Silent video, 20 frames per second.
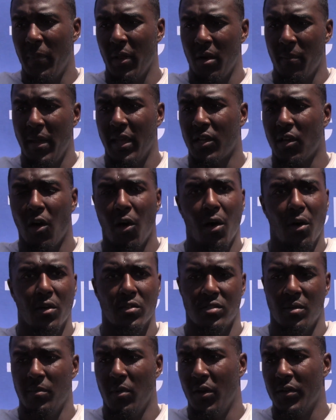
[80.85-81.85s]
being able to make
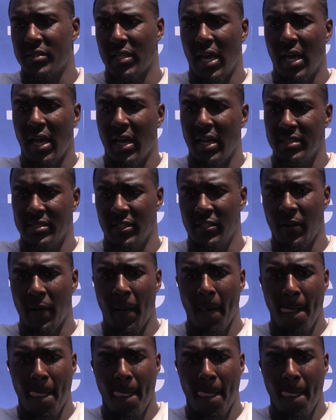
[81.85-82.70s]
calls on both sides and